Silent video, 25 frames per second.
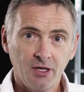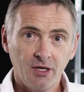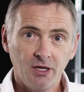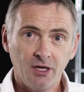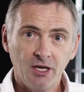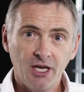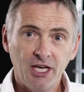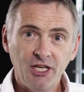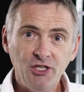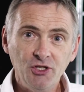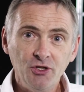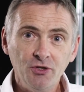
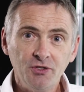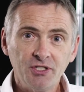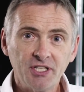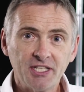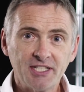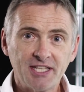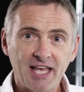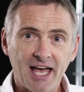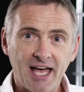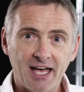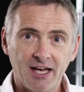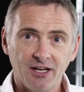It uses
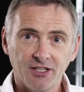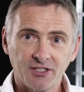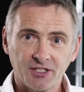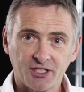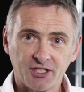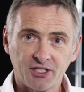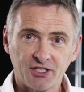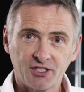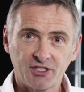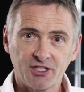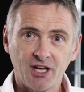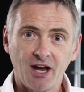that as a
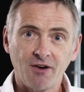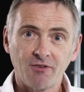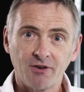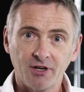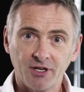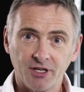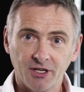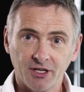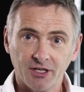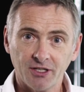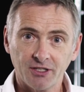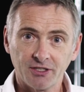
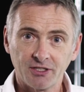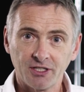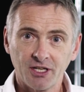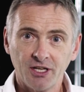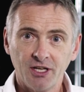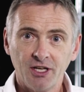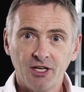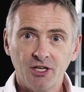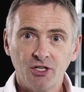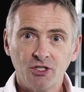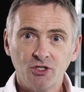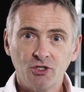surrogate
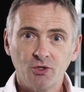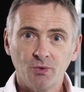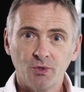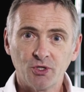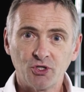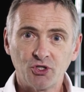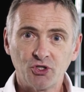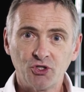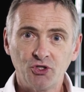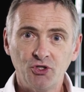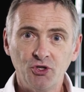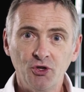to
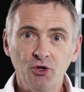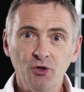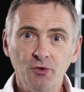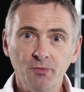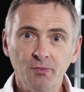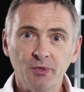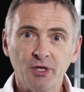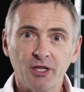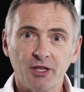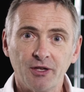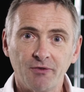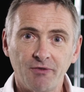assume
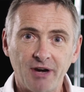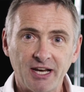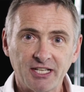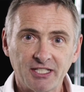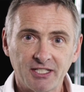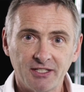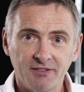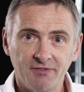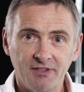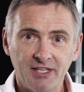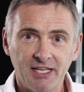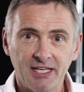that the
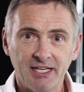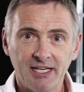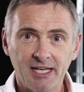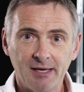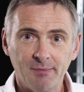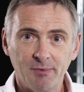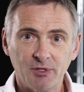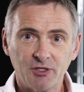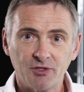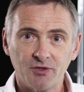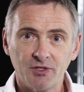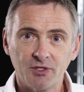rest of the
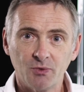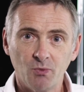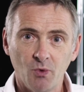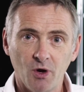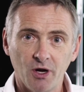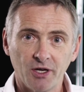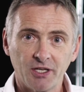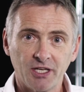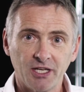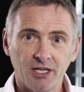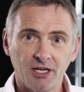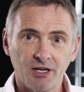inhibitor is
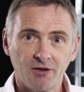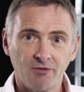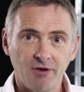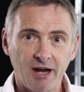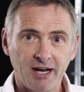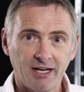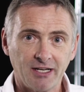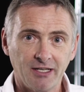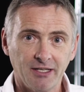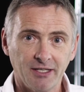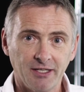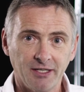working
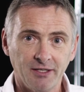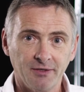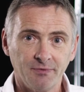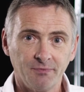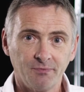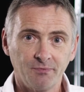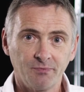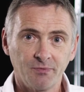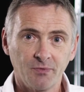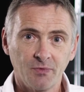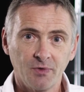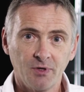correctly.
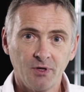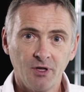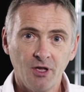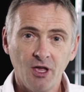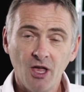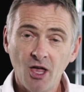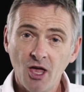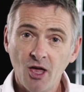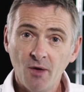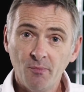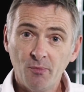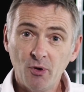
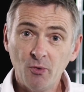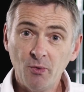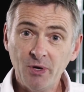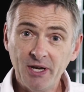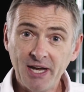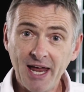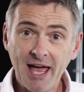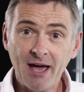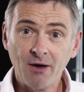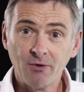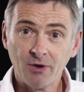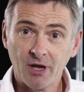But we
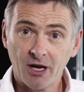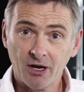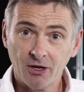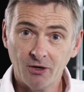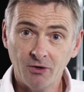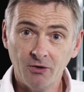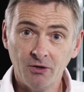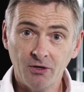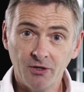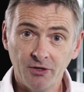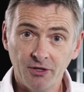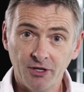now
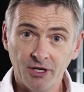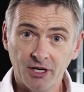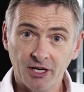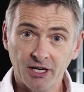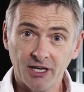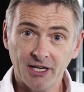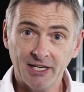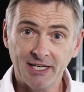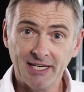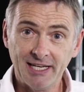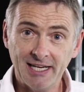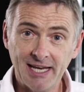know
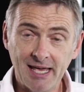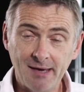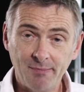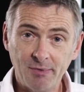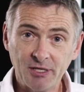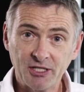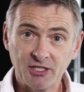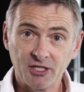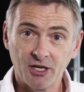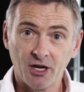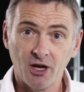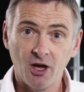that an
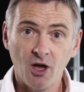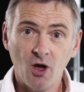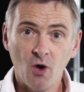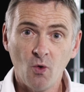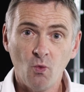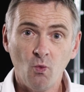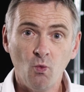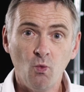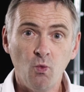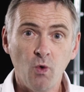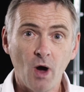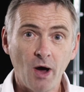inhibitor
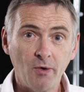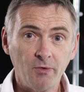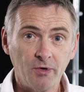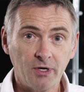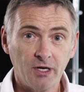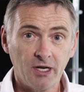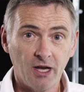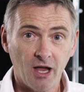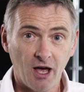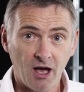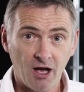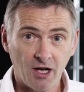won't
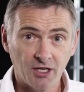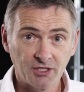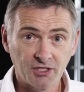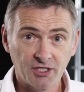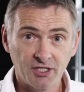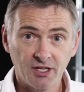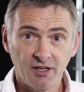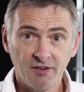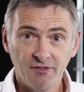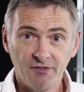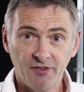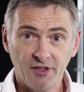last
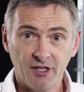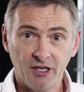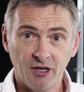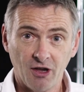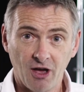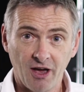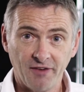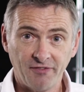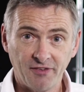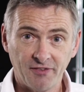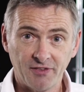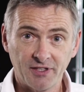for the
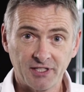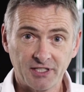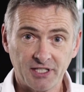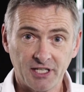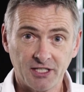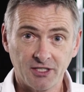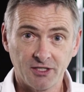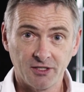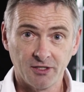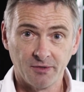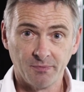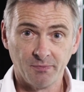life of the
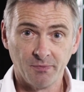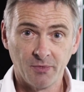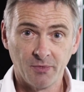system.